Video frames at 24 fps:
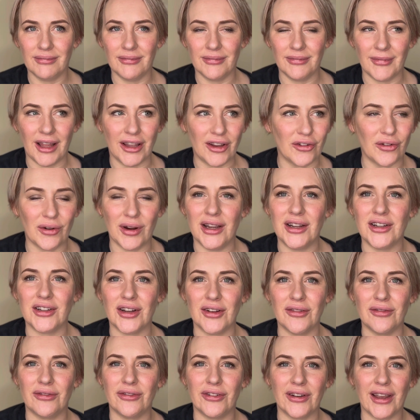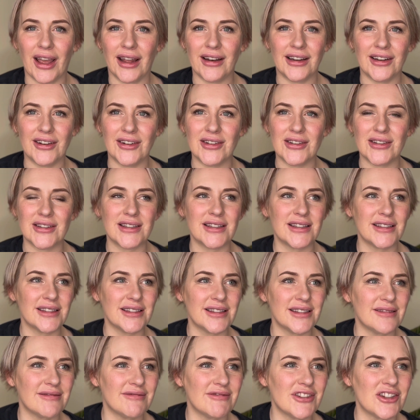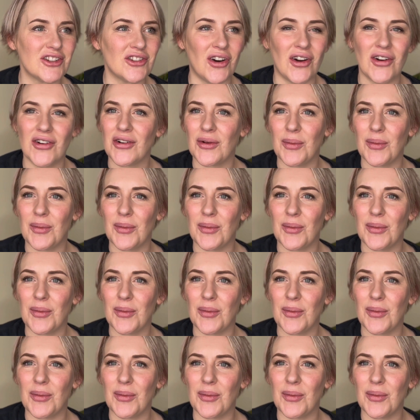ingredient for getting us strong,